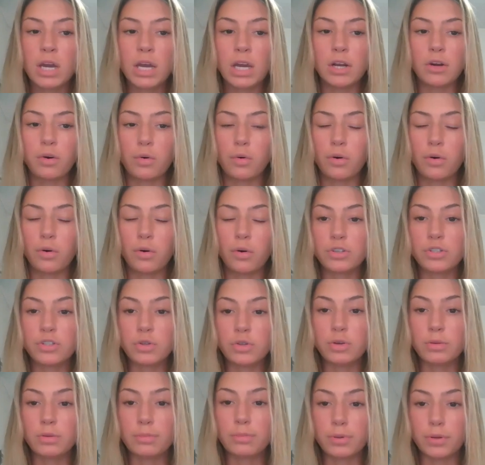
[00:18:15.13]
in order
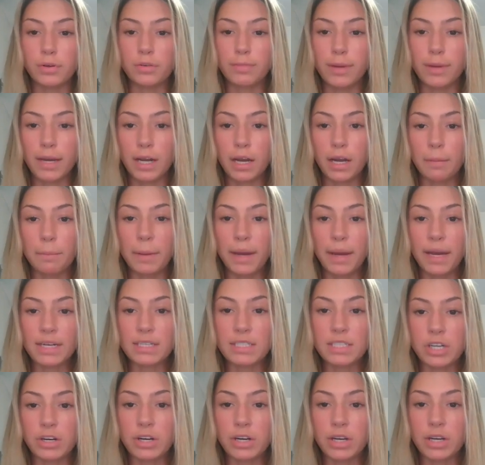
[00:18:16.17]
to improve my gut
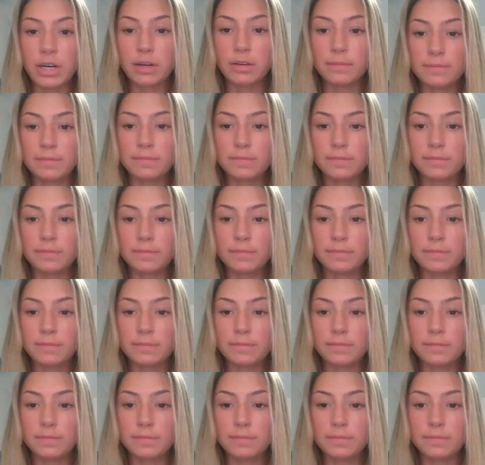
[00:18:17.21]
bacteria.